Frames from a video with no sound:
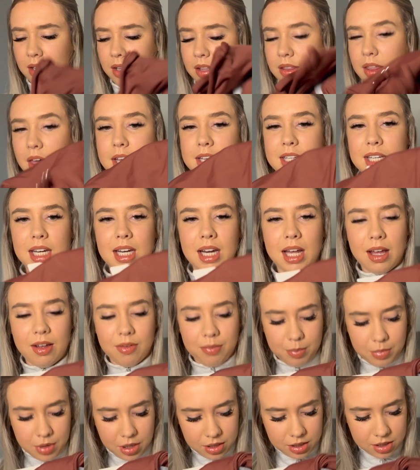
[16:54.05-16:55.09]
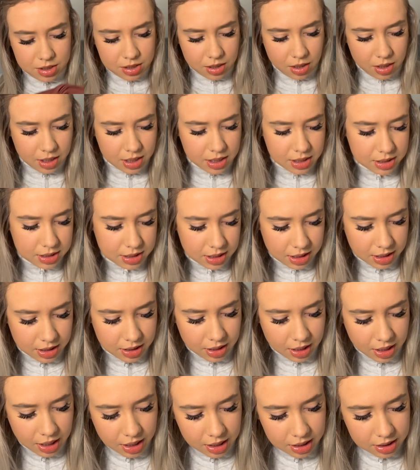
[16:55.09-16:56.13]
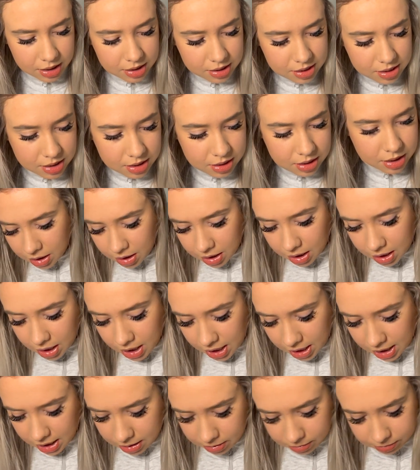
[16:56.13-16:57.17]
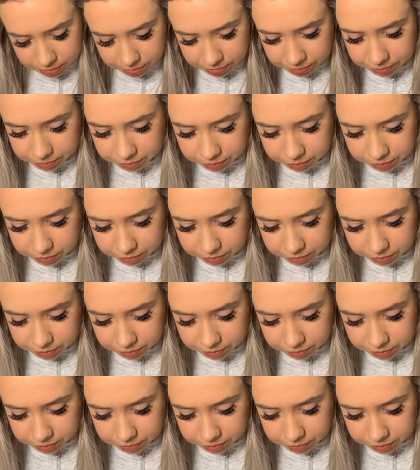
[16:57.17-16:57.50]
they didn't have my size in this. So